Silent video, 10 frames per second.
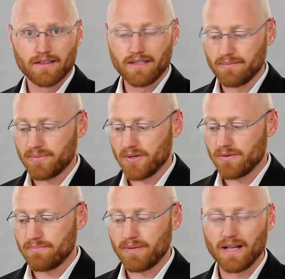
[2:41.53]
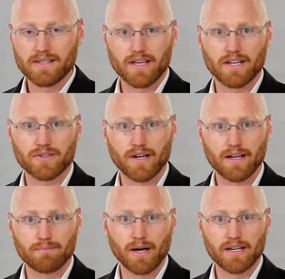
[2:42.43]

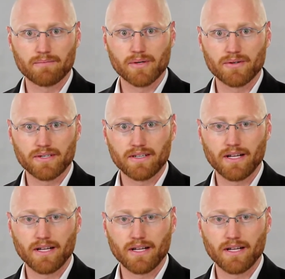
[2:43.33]
lipopolysaccharide binding protein,